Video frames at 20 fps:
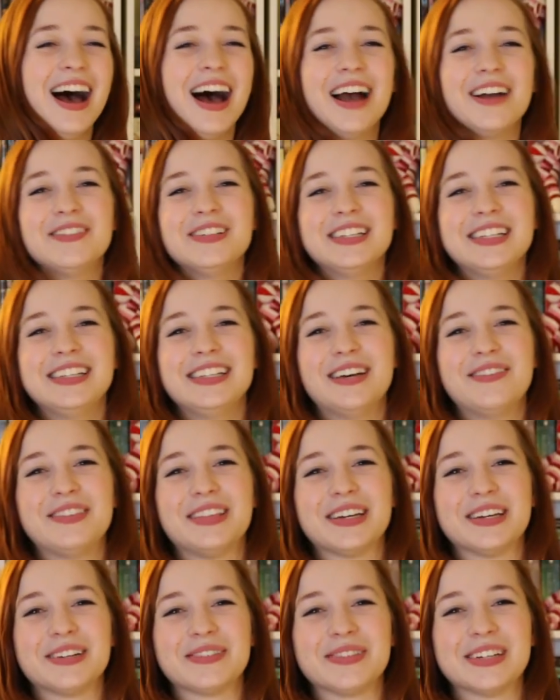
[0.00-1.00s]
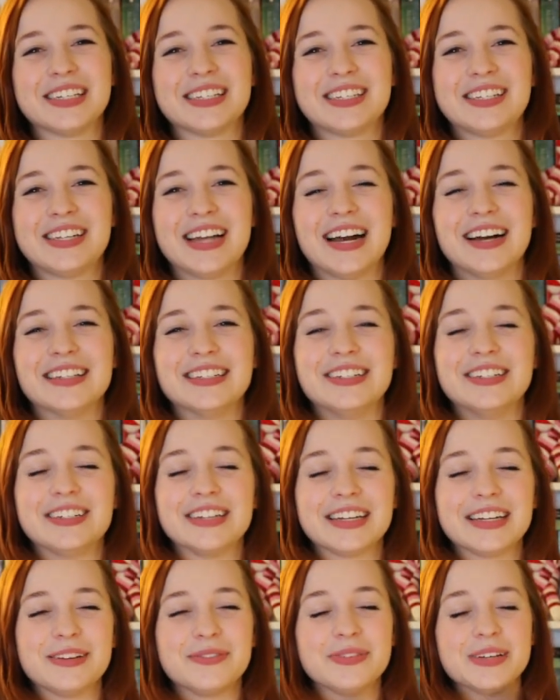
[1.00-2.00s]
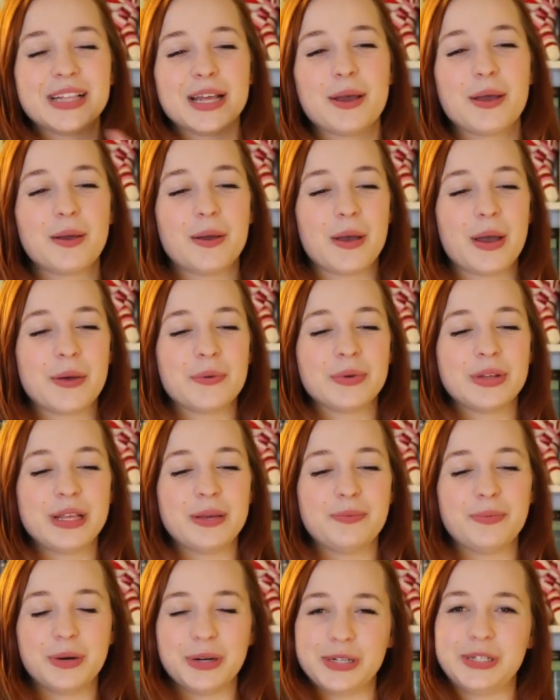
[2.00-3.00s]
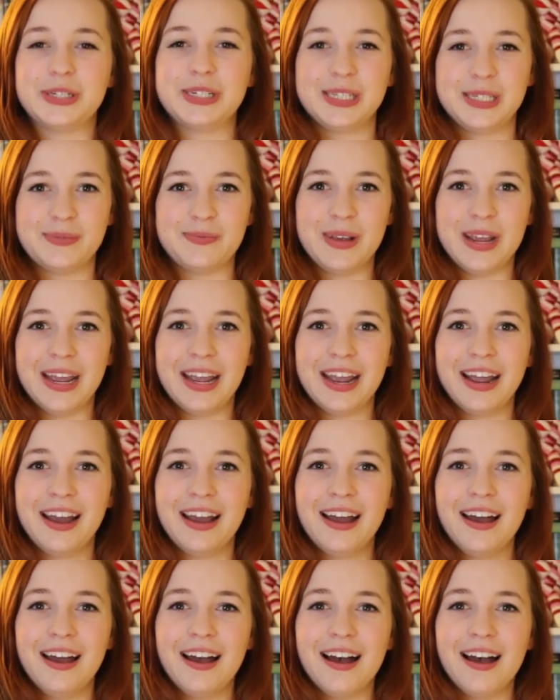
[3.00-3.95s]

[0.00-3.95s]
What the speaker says: I really love the Goodreads challenge. Like, it really pushes me